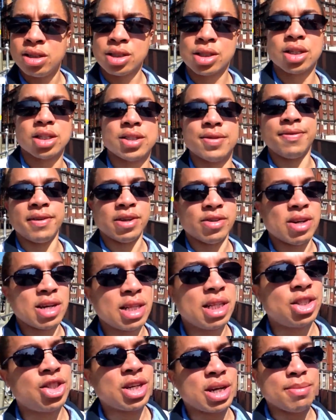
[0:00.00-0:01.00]
Just got to figure
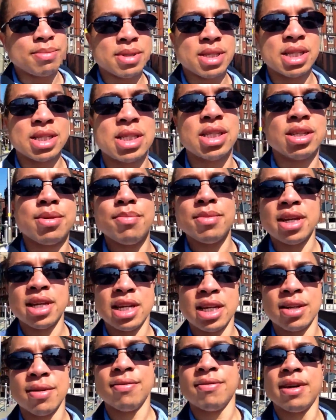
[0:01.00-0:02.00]
out the tram system,
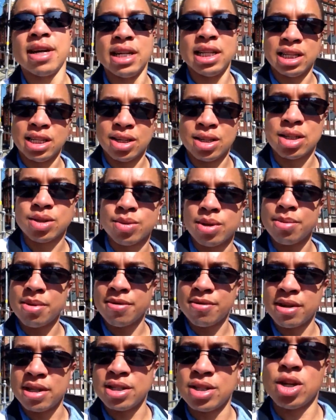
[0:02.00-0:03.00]
then I can finally go to where
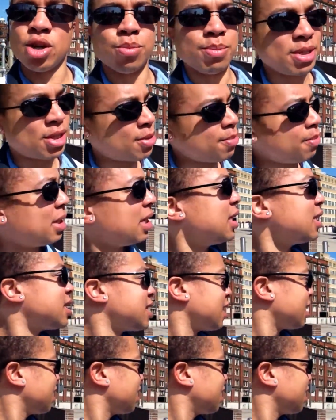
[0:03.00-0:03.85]
my friend told me to meet.